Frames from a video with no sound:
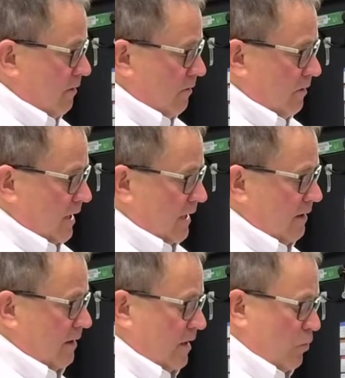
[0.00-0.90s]
okay?
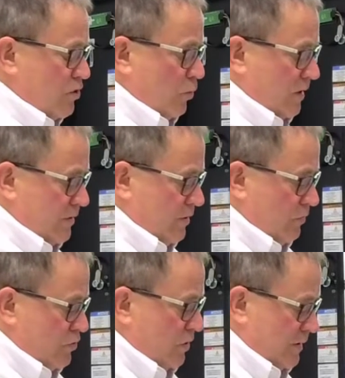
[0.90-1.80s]
And then what you want to do
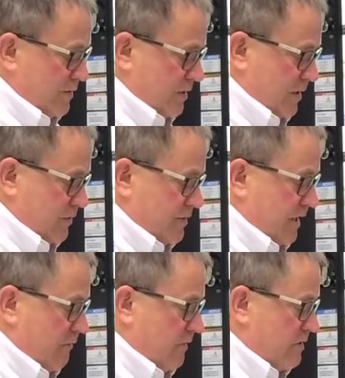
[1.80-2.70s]
is you're going to see a
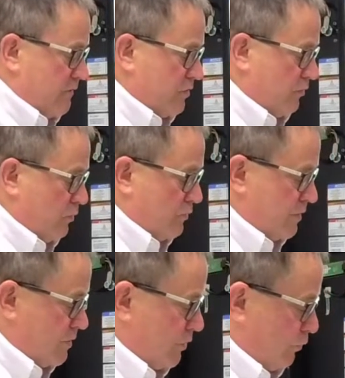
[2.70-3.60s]
series of screws.
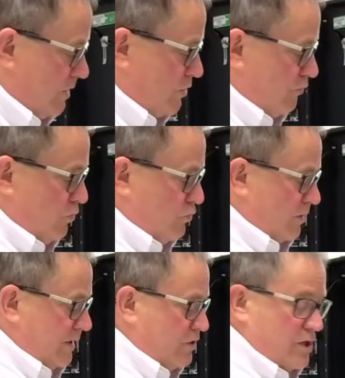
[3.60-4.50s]
There's 3 screws
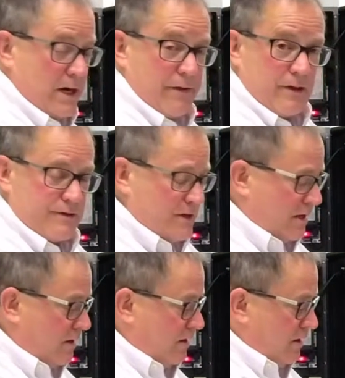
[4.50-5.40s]
on each side of the
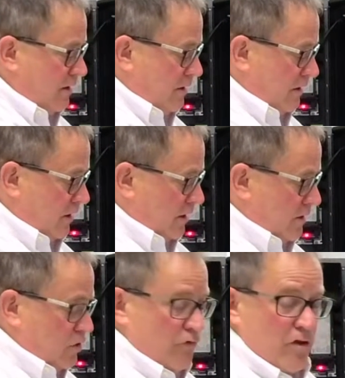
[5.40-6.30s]
cassette.
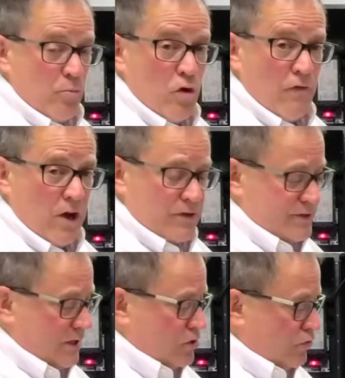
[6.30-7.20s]
So you remove all
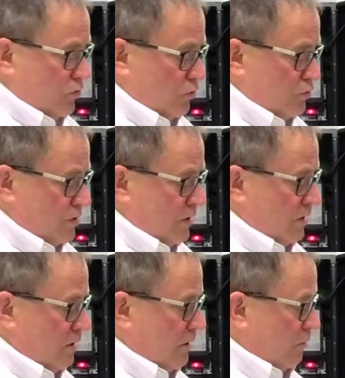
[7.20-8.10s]
6 screws.
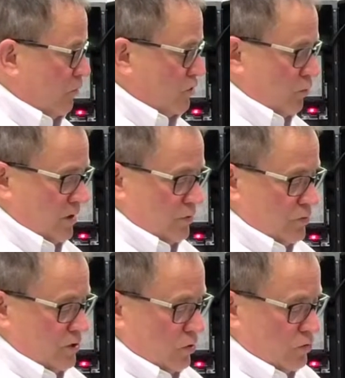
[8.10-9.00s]
What you want to do is
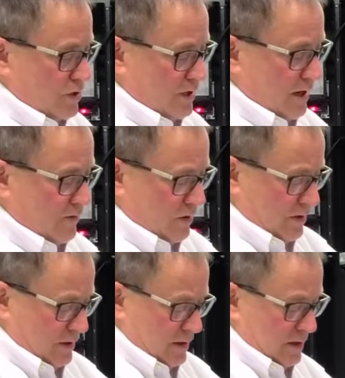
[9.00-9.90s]
close the cover,
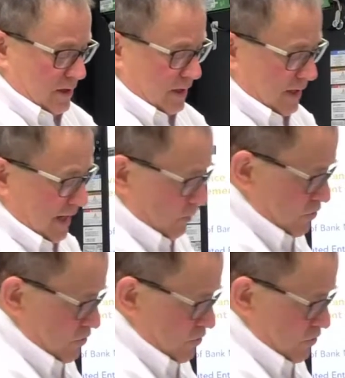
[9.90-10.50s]
and now what